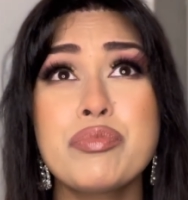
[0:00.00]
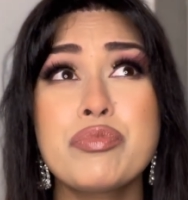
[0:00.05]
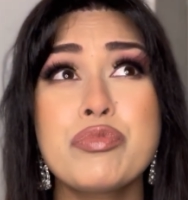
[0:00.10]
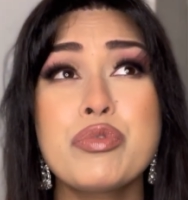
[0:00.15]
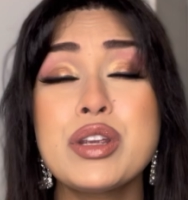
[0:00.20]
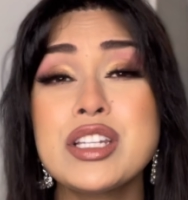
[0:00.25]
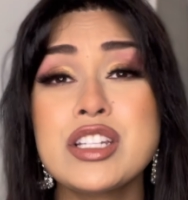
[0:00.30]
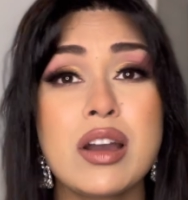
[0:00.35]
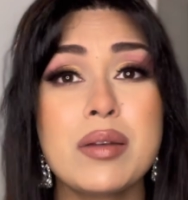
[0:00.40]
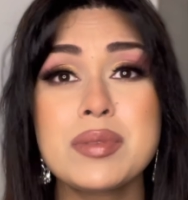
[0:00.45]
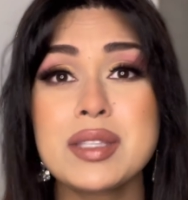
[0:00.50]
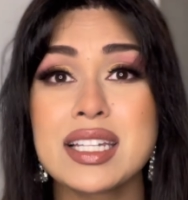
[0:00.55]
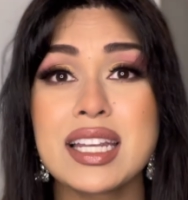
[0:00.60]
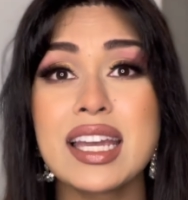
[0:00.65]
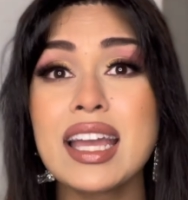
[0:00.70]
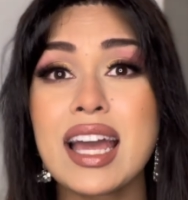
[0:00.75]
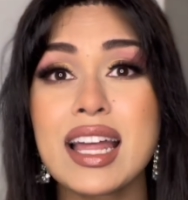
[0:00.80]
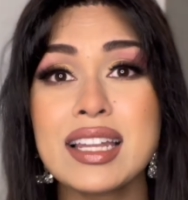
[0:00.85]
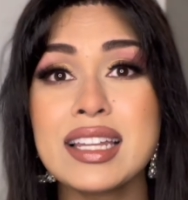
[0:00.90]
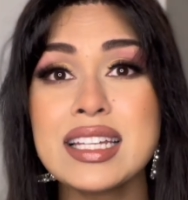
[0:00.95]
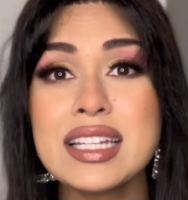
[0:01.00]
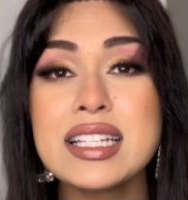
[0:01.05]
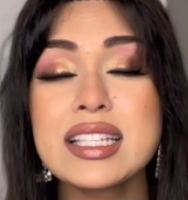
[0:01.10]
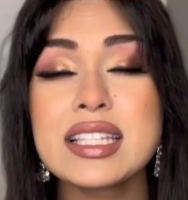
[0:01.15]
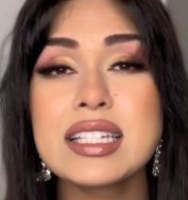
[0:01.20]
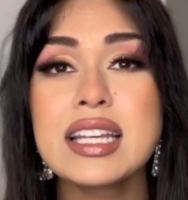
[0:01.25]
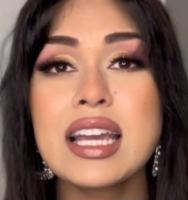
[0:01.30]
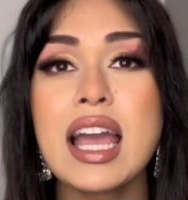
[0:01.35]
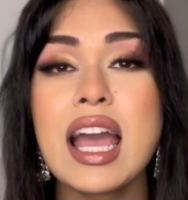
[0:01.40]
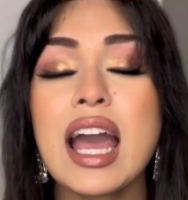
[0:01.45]
times a day at least.
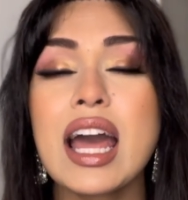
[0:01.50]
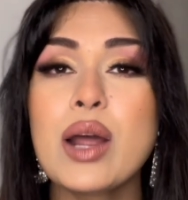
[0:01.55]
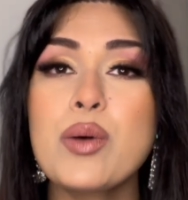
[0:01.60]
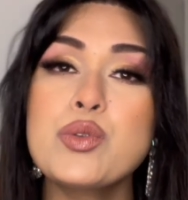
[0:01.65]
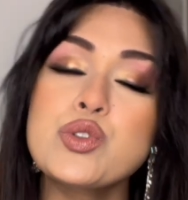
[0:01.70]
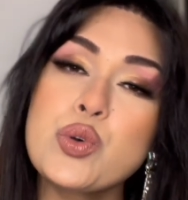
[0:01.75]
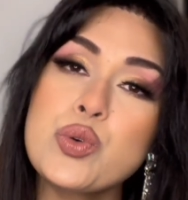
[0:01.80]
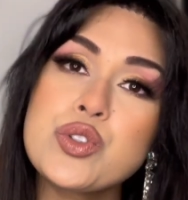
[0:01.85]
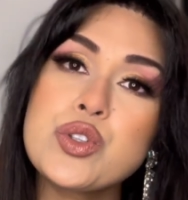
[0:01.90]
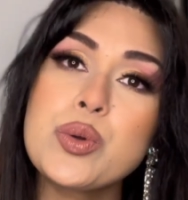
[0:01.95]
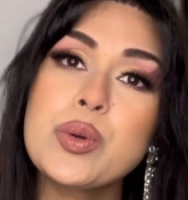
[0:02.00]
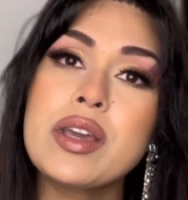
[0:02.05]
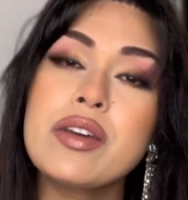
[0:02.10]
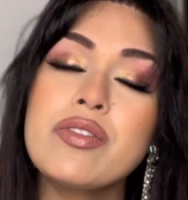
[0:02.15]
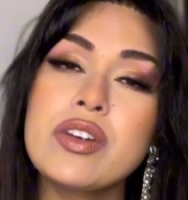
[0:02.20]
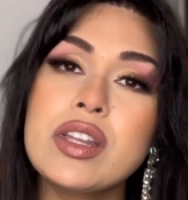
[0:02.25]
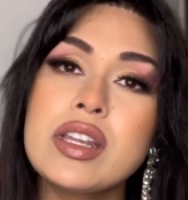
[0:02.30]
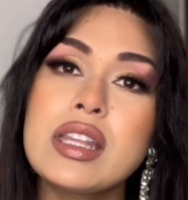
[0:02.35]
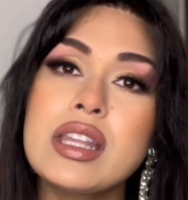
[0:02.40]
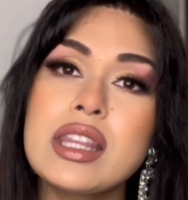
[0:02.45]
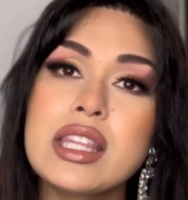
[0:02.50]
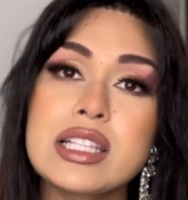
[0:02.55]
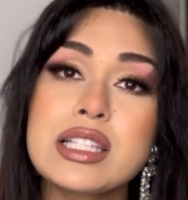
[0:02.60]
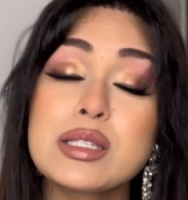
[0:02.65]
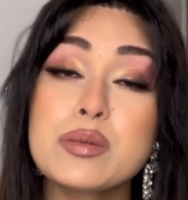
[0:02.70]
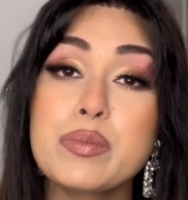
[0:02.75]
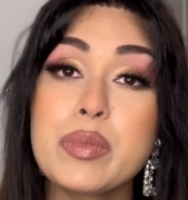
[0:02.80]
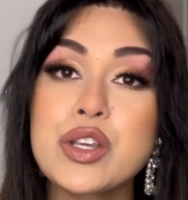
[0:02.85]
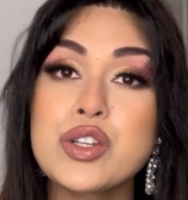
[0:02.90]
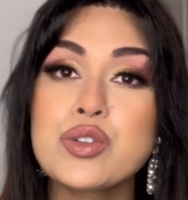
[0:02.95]
And I was also given this
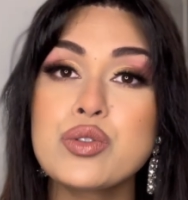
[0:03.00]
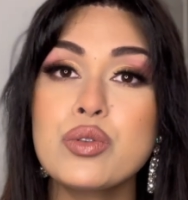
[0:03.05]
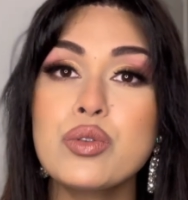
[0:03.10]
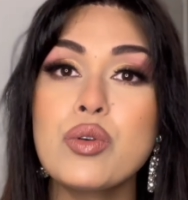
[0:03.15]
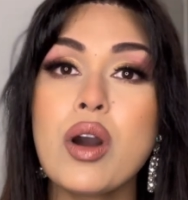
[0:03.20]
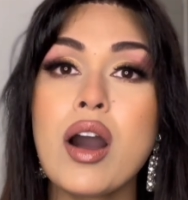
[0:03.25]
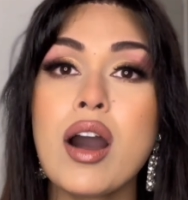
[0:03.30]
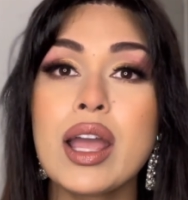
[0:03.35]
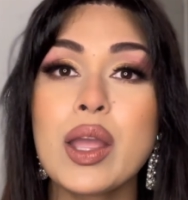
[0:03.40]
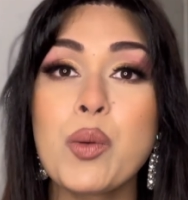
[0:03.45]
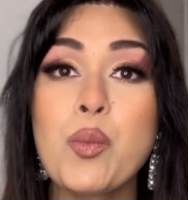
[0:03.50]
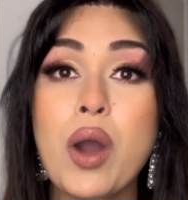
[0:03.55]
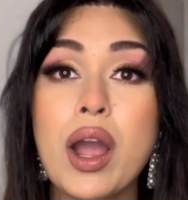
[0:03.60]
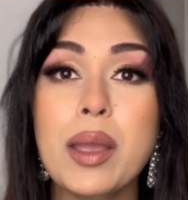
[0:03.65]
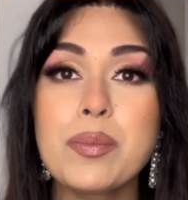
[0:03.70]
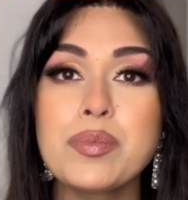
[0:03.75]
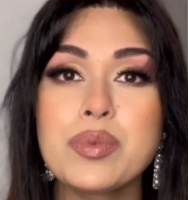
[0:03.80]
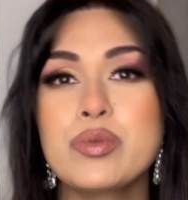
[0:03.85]
special eye wipe.